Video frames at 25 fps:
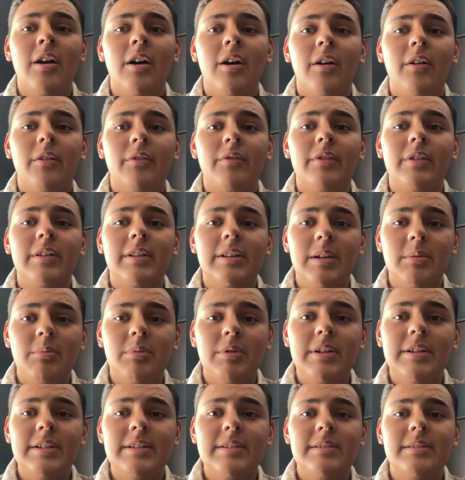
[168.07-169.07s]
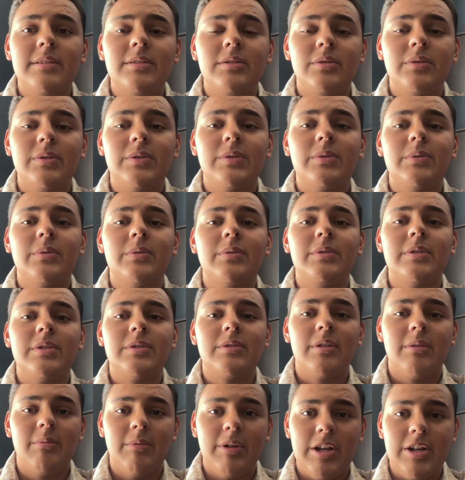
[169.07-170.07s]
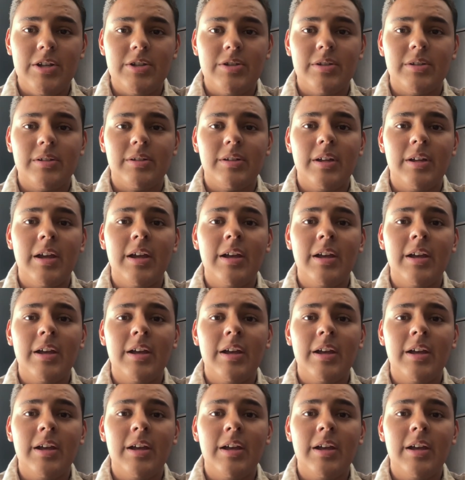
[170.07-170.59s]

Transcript: of liberties due to discrimination.